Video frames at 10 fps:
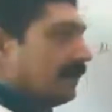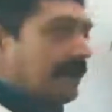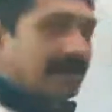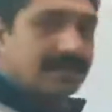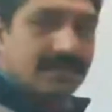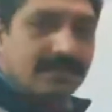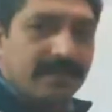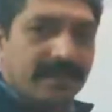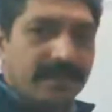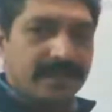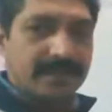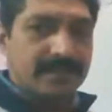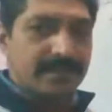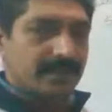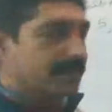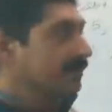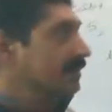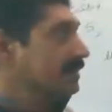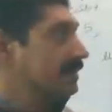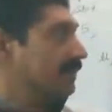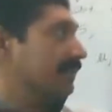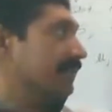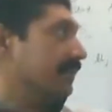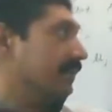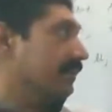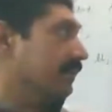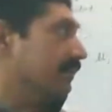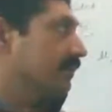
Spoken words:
Last term here is 17.